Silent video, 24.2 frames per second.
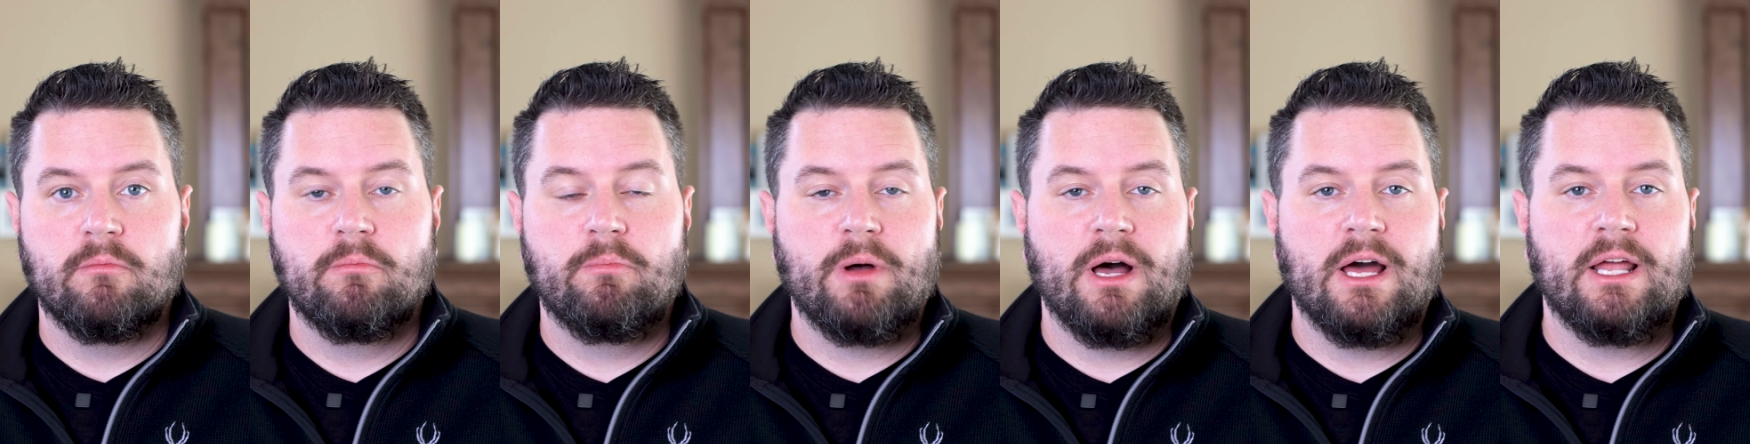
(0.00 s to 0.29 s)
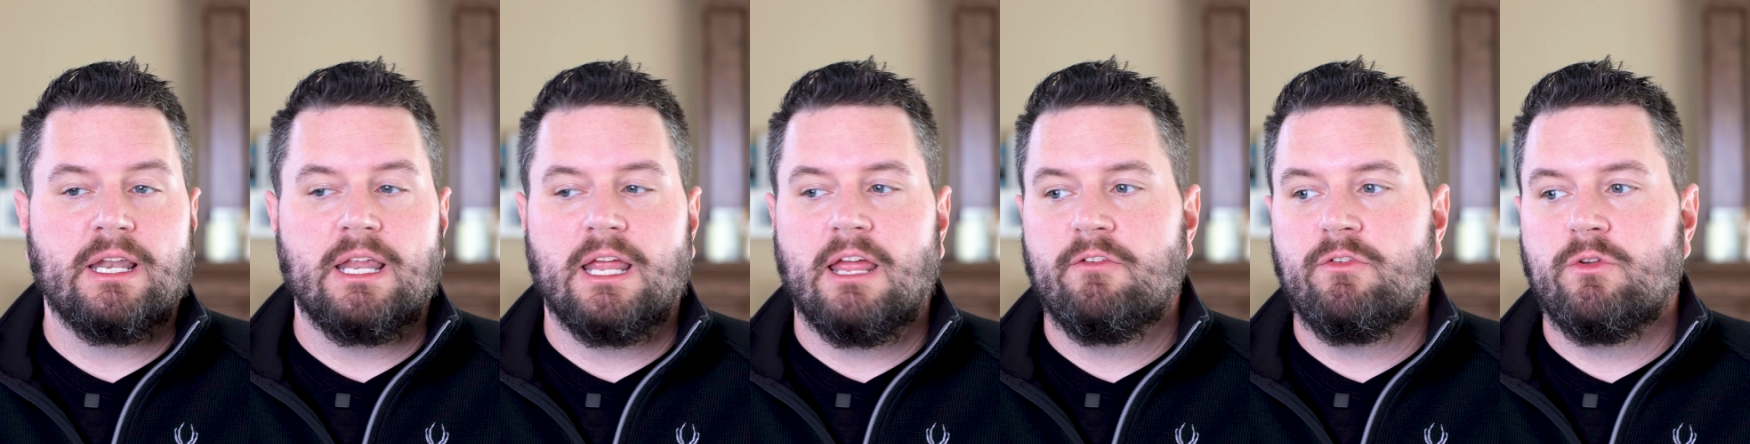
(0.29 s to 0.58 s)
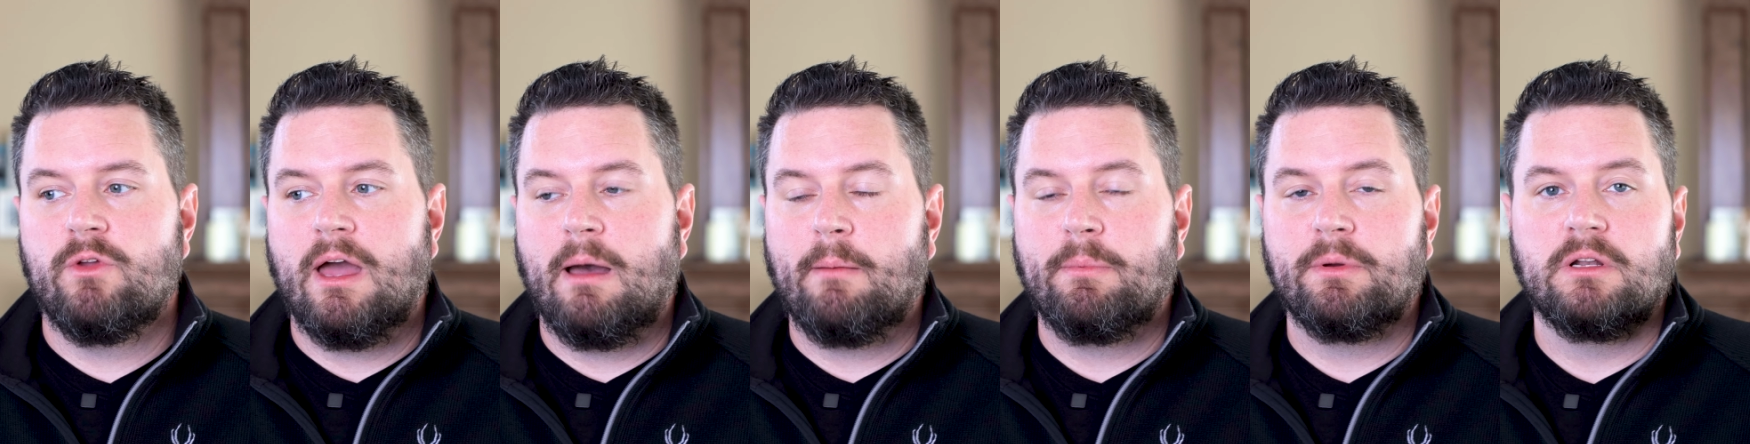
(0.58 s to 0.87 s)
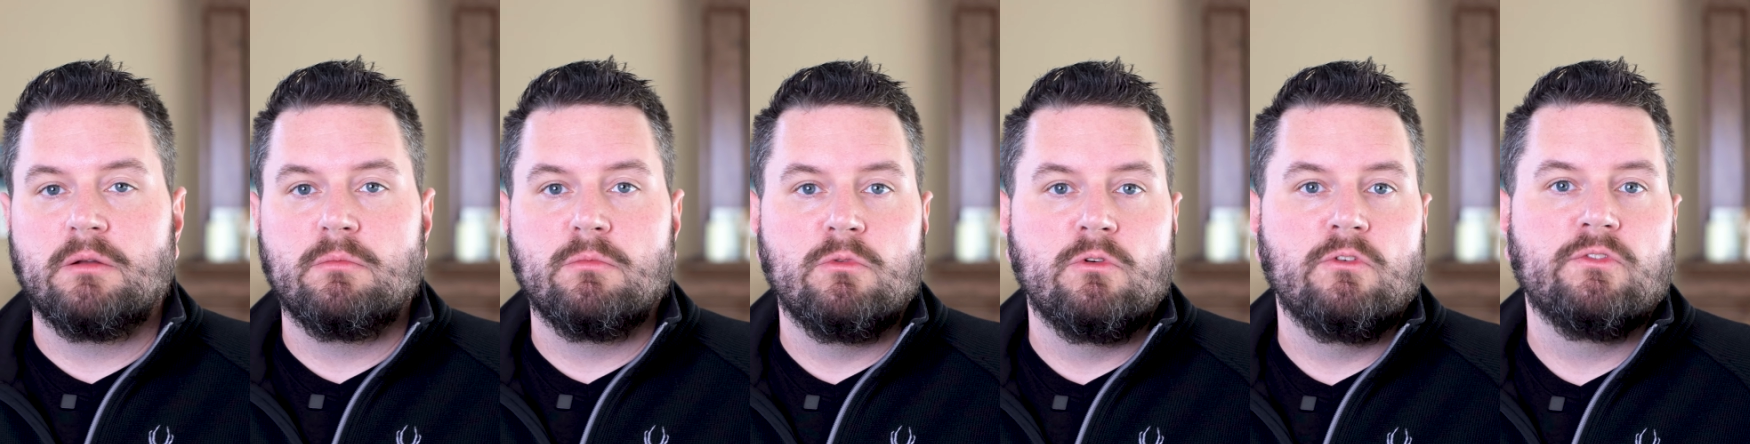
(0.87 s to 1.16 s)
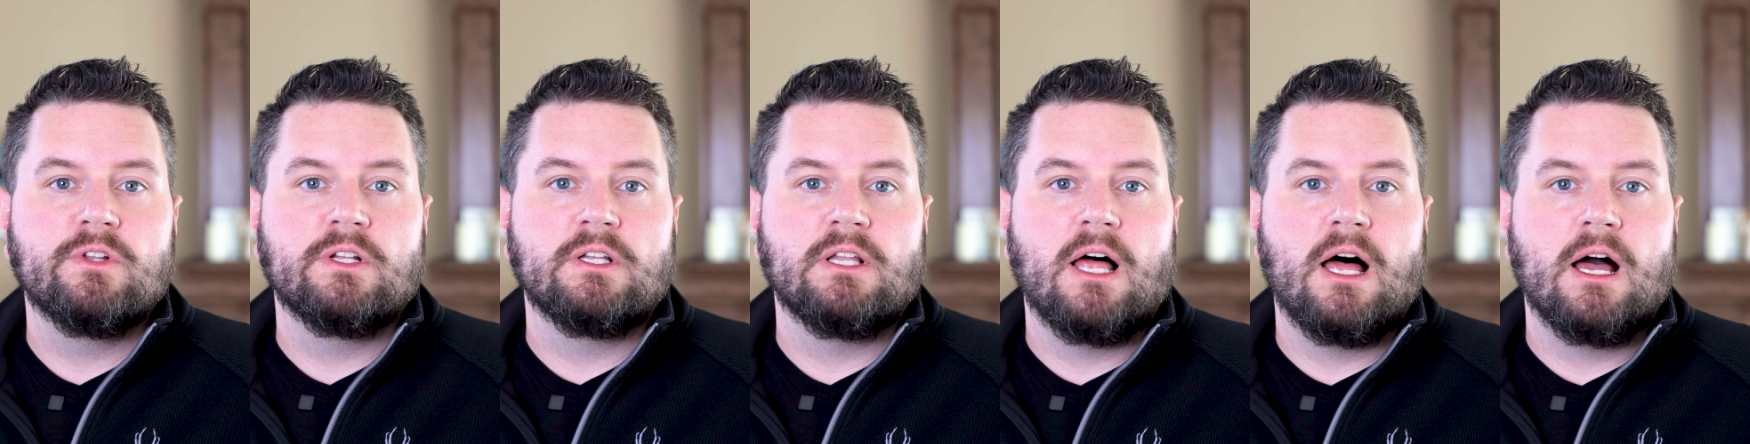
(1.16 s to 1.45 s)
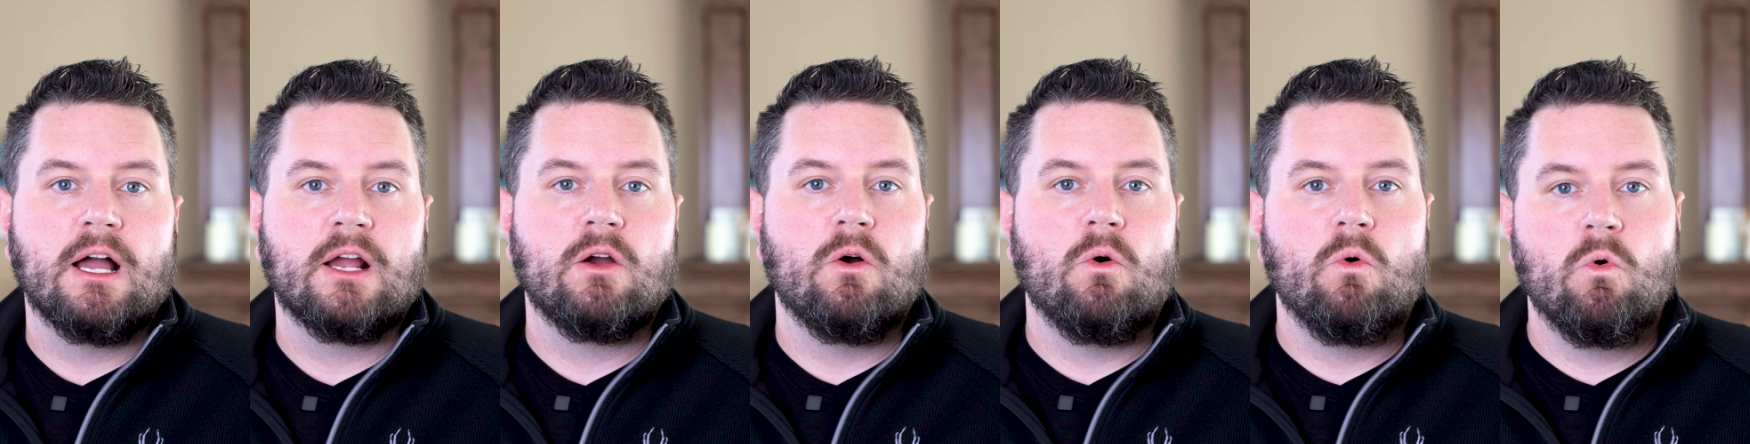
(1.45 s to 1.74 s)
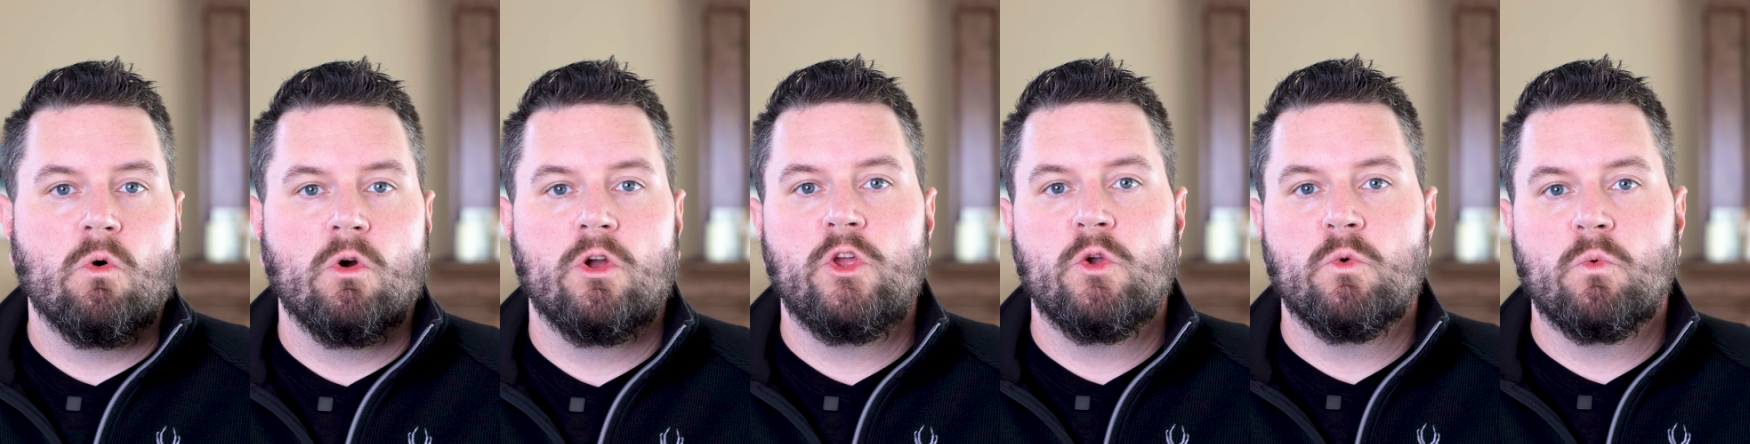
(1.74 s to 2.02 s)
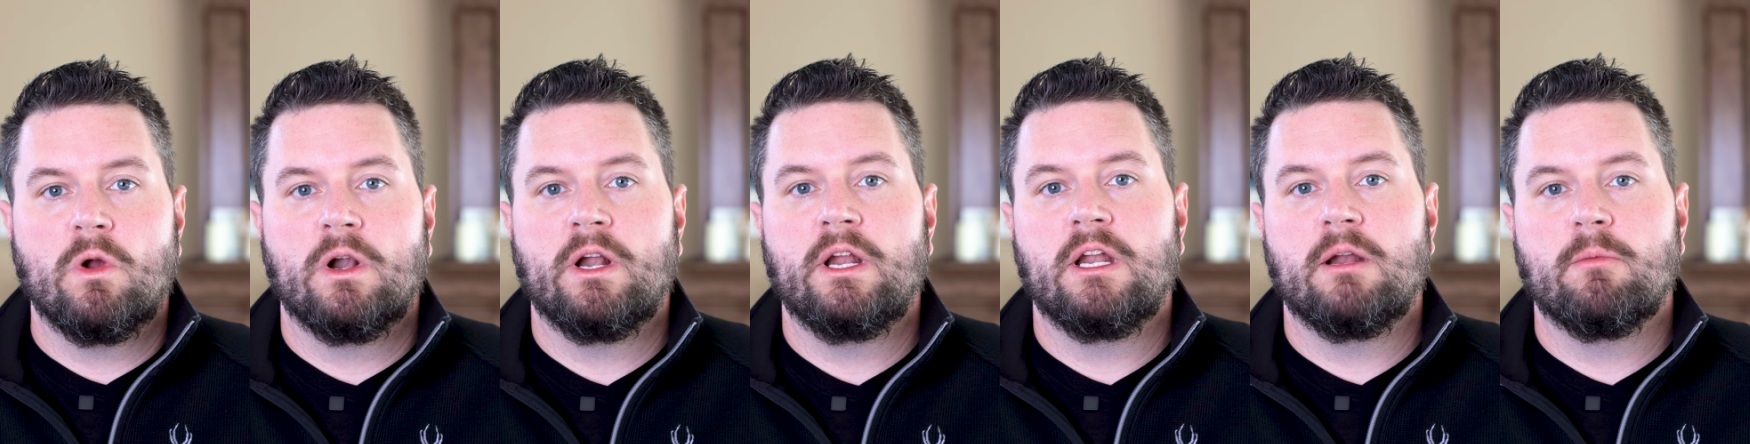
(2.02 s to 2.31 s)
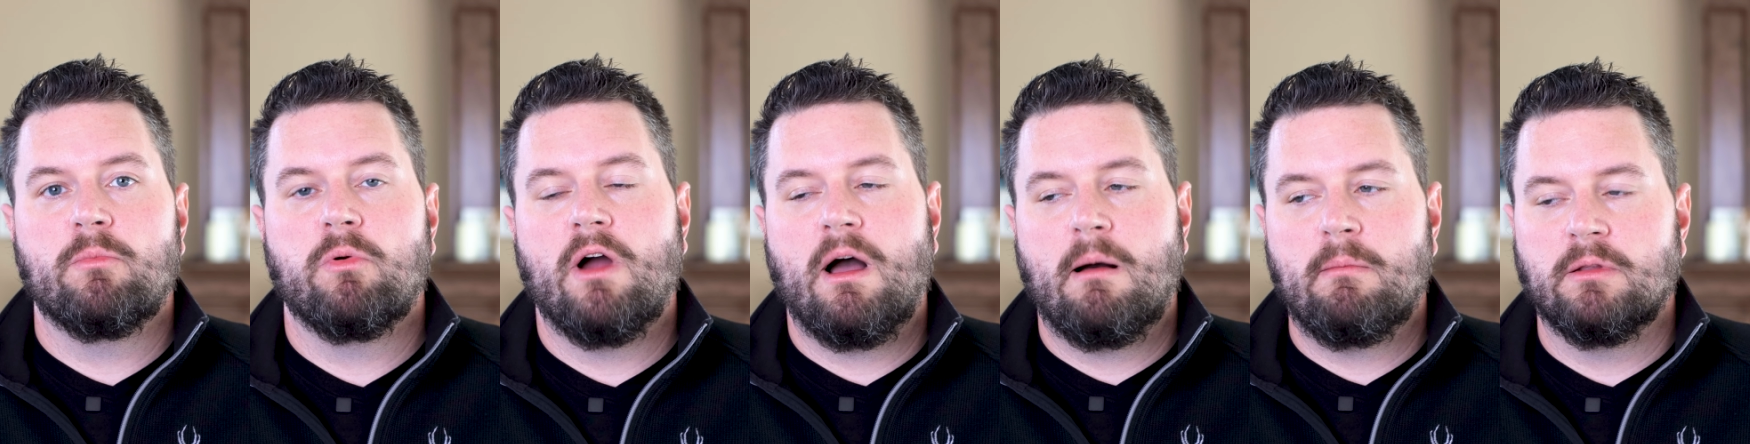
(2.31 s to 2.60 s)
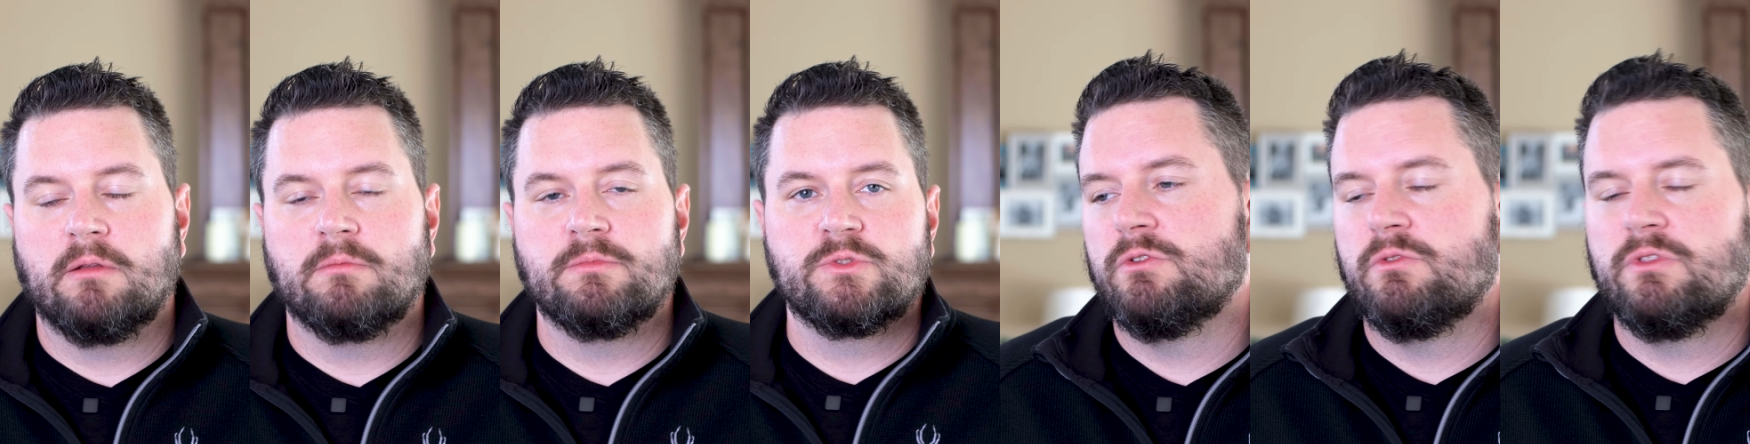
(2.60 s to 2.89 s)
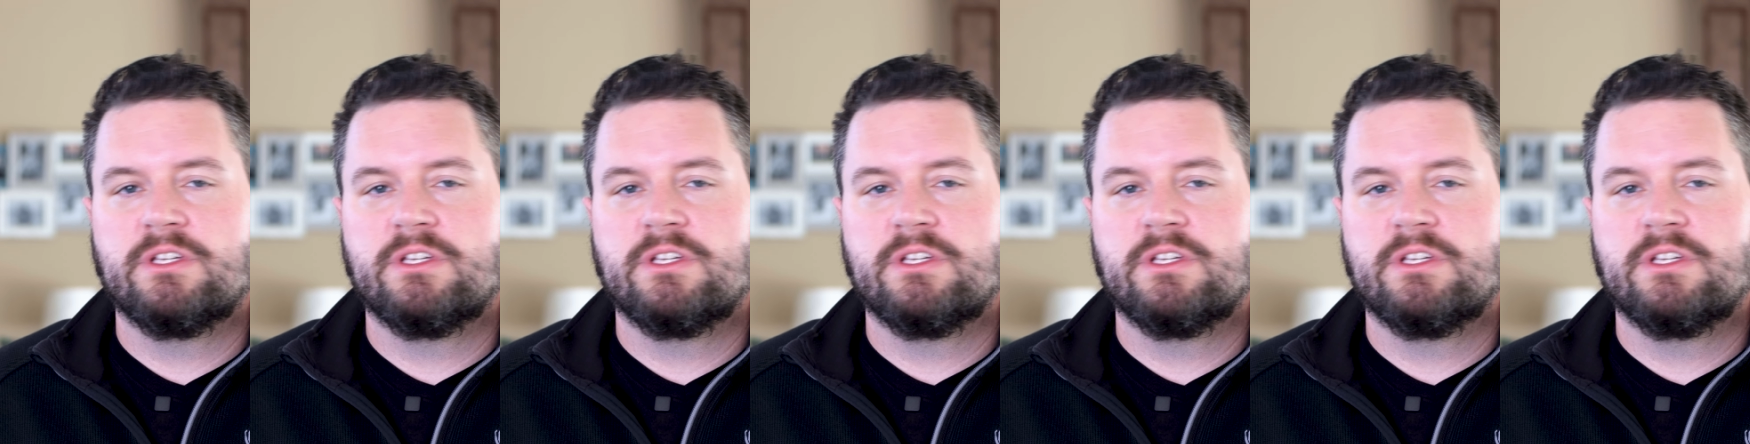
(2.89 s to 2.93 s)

but if you happen to move the lock or you run into problems,